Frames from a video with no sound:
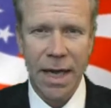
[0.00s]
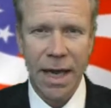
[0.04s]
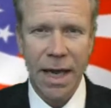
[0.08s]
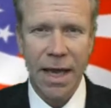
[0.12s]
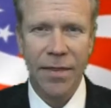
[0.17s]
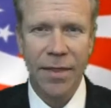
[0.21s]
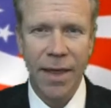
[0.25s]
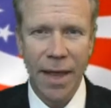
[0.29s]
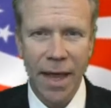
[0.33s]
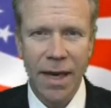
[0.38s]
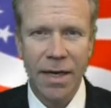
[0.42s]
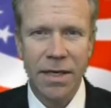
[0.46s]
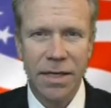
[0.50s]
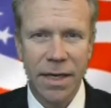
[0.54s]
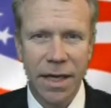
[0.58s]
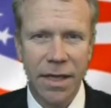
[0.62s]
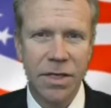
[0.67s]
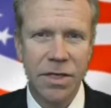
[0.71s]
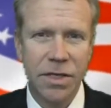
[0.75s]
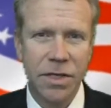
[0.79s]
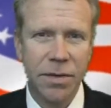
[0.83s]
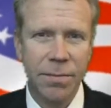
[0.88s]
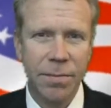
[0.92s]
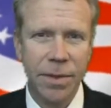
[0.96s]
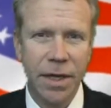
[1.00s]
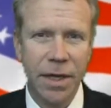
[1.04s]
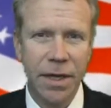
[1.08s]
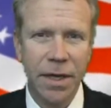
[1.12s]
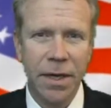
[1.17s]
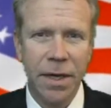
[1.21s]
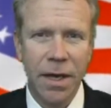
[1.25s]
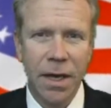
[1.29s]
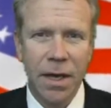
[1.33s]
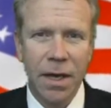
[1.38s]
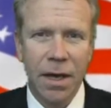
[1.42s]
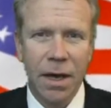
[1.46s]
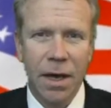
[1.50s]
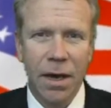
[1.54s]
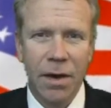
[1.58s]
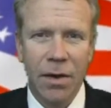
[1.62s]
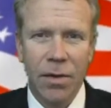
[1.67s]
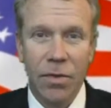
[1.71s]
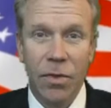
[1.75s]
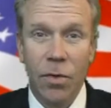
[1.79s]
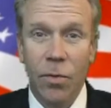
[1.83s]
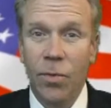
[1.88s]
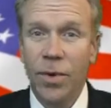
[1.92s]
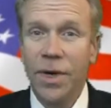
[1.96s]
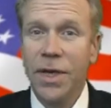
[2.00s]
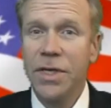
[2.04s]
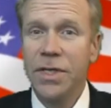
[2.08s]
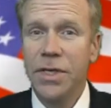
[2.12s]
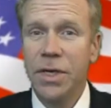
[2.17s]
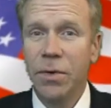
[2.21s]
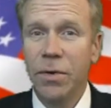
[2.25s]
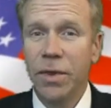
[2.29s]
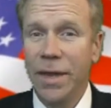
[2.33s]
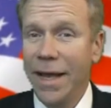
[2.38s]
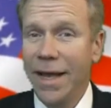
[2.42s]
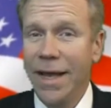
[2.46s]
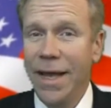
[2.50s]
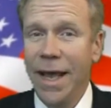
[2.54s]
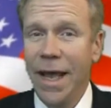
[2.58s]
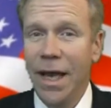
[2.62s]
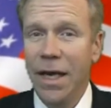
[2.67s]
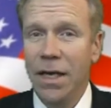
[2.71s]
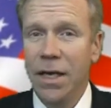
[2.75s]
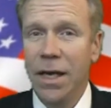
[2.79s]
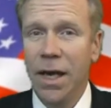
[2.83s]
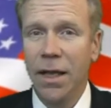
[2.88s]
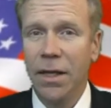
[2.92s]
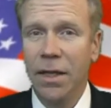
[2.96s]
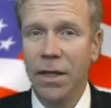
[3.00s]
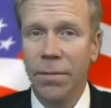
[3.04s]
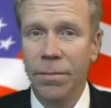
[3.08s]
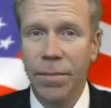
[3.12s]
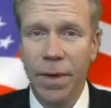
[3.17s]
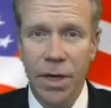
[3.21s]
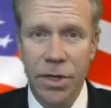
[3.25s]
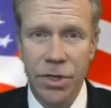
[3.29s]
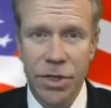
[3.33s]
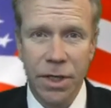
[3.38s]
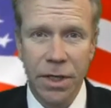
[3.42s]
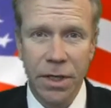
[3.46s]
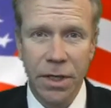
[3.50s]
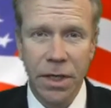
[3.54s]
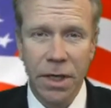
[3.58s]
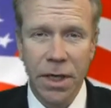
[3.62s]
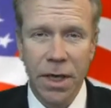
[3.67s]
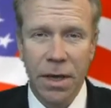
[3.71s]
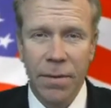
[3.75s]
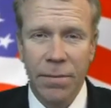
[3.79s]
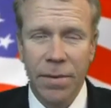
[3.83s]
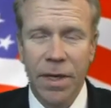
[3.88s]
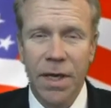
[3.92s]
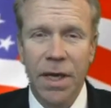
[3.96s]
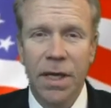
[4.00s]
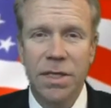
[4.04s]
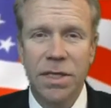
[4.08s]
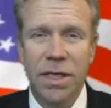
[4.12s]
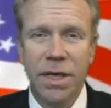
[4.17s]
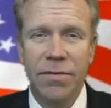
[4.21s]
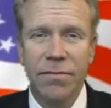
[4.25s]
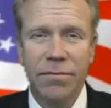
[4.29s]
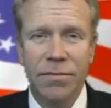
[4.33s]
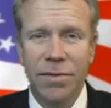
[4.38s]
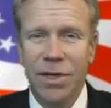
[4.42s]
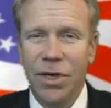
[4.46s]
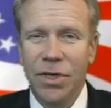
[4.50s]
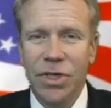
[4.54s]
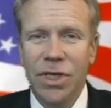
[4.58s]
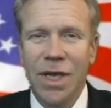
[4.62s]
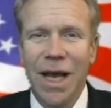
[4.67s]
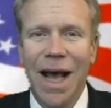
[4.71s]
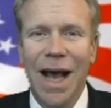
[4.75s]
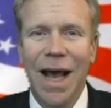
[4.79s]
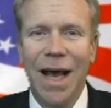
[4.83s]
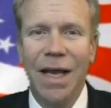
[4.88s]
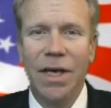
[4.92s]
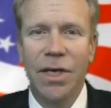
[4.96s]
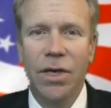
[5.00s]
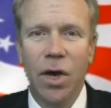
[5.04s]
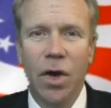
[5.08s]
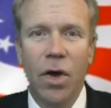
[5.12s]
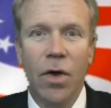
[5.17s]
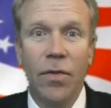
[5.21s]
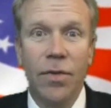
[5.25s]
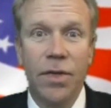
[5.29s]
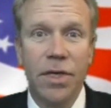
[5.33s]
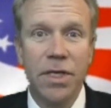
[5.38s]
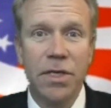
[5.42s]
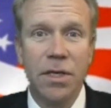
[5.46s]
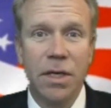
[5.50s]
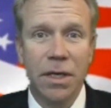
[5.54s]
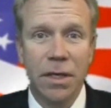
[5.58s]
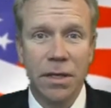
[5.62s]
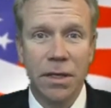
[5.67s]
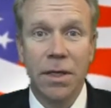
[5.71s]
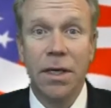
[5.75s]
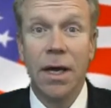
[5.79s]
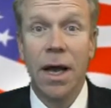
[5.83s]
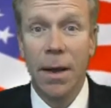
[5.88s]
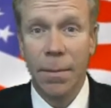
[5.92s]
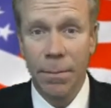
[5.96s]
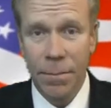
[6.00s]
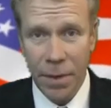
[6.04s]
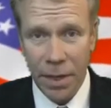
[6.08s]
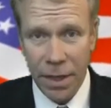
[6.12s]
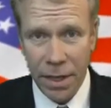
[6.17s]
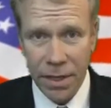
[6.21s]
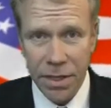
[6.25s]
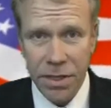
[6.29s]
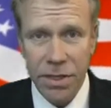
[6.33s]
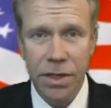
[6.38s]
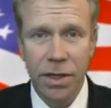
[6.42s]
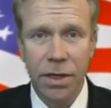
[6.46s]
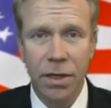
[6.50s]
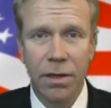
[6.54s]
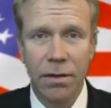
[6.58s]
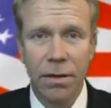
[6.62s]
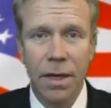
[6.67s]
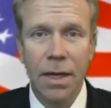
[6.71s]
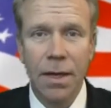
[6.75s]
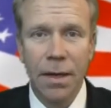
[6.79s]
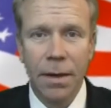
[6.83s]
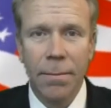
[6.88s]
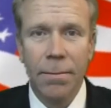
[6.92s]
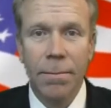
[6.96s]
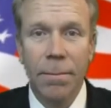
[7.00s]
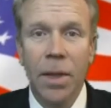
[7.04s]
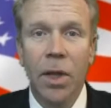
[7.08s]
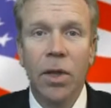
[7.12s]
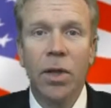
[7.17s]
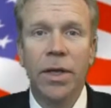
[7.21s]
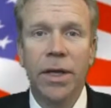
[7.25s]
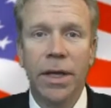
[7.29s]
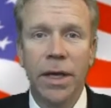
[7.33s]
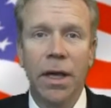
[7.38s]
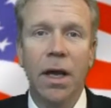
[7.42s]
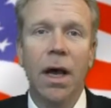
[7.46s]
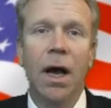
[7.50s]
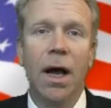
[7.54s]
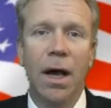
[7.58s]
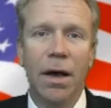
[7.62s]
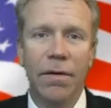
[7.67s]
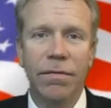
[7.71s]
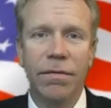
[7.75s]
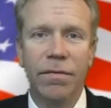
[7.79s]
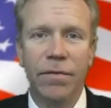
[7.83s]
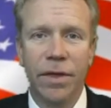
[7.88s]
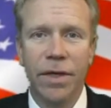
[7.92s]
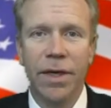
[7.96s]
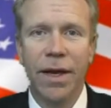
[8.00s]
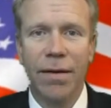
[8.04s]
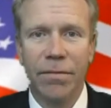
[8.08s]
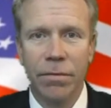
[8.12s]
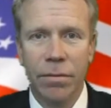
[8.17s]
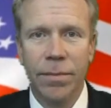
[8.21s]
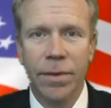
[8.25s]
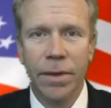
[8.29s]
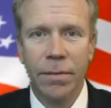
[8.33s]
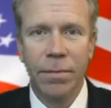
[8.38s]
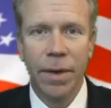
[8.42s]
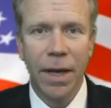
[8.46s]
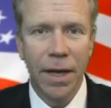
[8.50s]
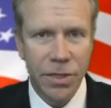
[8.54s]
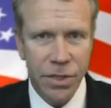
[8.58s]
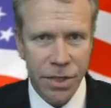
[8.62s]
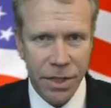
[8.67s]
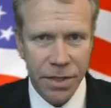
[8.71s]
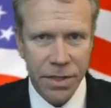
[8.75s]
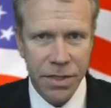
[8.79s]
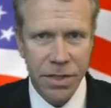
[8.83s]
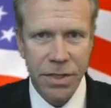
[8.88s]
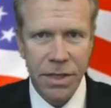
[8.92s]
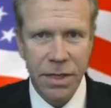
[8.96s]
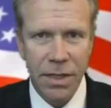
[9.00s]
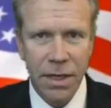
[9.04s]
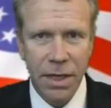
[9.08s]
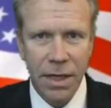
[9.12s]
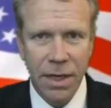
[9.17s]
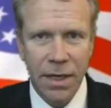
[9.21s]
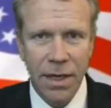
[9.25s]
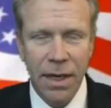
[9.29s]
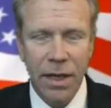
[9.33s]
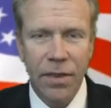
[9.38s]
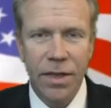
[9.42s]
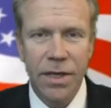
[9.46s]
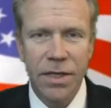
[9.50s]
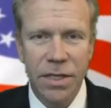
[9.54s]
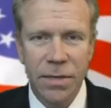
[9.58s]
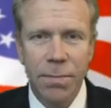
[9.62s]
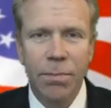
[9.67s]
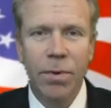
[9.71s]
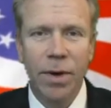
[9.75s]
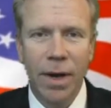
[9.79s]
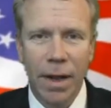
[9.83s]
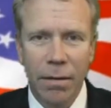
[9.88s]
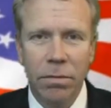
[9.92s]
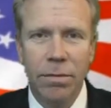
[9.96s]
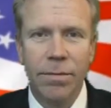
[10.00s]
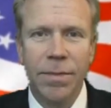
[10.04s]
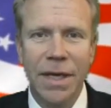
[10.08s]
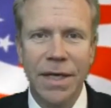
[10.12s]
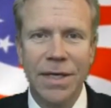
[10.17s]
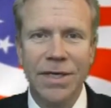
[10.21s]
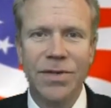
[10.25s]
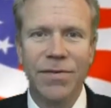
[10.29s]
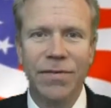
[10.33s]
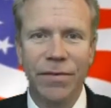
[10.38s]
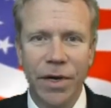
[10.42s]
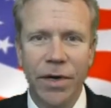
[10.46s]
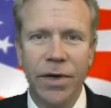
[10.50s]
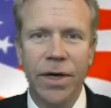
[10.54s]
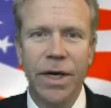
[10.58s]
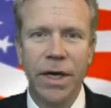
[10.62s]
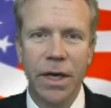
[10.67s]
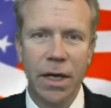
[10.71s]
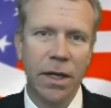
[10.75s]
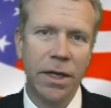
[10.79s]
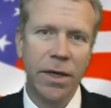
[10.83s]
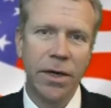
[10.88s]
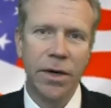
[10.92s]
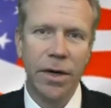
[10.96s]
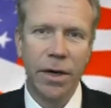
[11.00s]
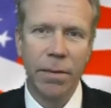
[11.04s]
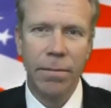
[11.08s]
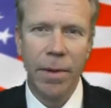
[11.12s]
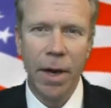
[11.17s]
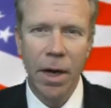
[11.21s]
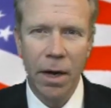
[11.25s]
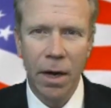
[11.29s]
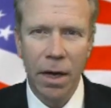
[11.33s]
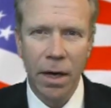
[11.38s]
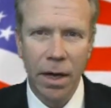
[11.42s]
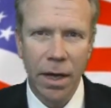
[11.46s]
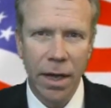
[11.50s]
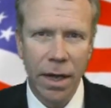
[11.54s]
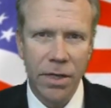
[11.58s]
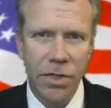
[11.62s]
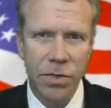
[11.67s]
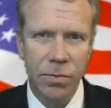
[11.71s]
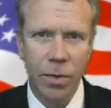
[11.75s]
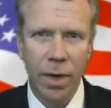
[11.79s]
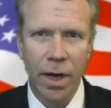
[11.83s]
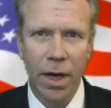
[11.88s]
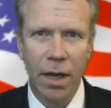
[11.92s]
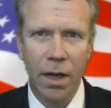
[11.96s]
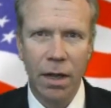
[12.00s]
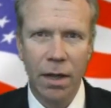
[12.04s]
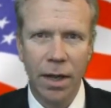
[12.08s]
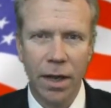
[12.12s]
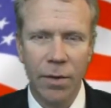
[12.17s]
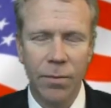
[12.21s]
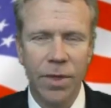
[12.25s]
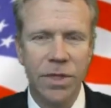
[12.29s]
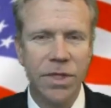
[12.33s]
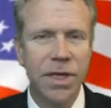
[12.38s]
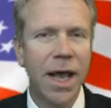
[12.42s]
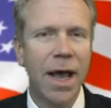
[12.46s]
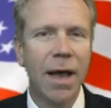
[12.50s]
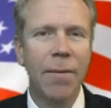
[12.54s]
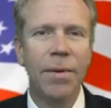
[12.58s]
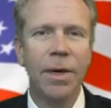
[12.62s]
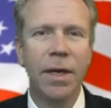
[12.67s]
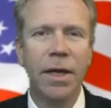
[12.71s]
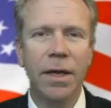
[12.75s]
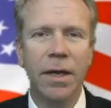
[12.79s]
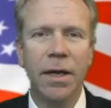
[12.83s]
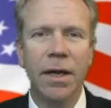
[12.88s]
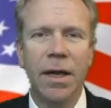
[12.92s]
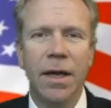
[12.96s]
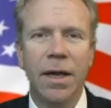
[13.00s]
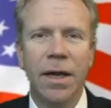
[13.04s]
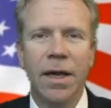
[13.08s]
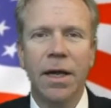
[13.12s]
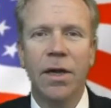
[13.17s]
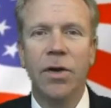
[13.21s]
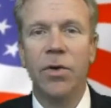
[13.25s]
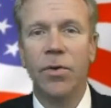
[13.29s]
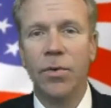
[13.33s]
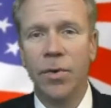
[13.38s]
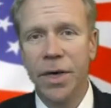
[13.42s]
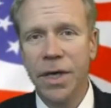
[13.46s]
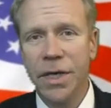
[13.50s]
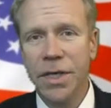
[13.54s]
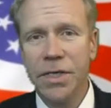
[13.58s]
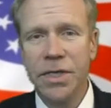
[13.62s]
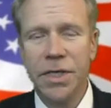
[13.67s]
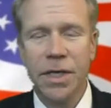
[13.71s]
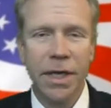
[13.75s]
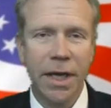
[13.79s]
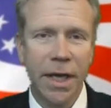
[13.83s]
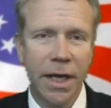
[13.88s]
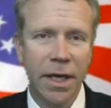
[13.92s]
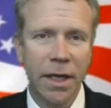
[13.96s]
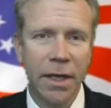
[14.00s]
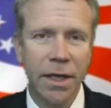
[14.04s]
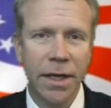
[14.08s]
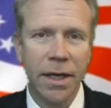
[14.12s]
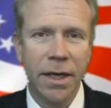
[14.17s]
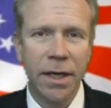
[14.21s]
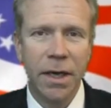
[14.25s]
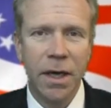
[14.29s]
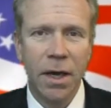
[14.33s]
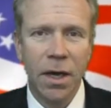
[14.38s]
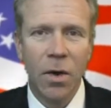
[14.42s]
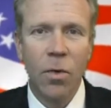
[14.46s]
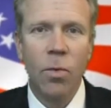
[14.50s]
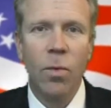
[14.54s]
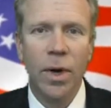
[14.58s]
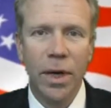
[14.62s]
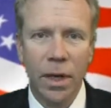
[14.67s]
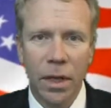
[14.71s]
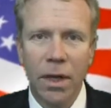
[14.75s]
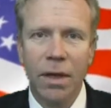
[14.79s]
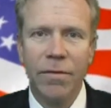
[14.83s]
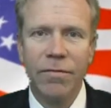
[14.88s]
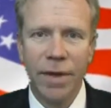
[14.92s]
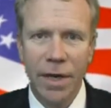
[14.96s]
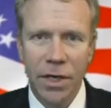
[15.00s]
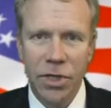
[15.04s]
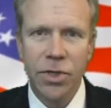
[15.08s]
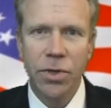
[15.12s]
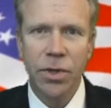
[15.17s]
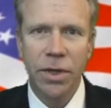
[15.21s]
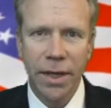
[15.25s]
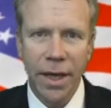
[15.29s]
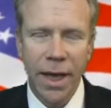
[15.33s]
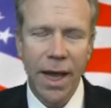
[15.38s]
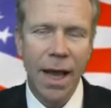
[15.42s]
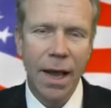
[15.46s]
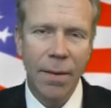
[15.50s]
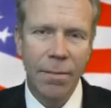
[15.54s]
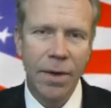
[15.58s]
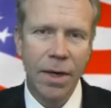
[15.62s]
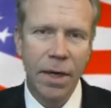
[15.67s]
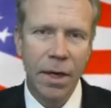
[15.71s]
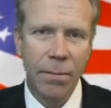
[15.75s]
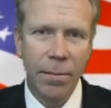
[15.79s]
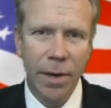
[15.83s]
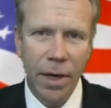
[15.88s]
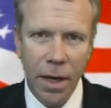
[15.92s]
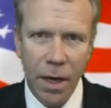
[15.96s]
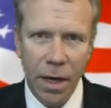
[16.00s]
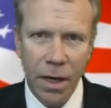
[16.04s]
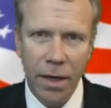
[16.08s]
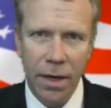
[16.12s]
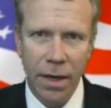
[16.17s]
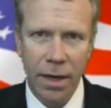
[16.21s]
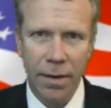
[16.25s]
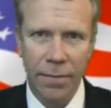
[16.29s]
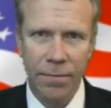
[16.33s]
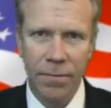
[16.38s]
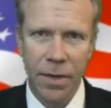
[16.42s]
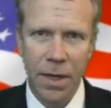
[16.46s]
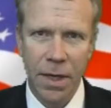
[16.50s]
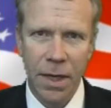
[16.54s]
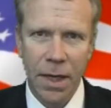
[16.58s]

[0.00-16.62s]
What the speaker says: And that tends to be the reason they can't cut the budget, because they're tied to all these companies that are milking off of the government budgets. Now, this problem is very clear in America as well. And what's happening in Greece and Italy will eventually happen in America.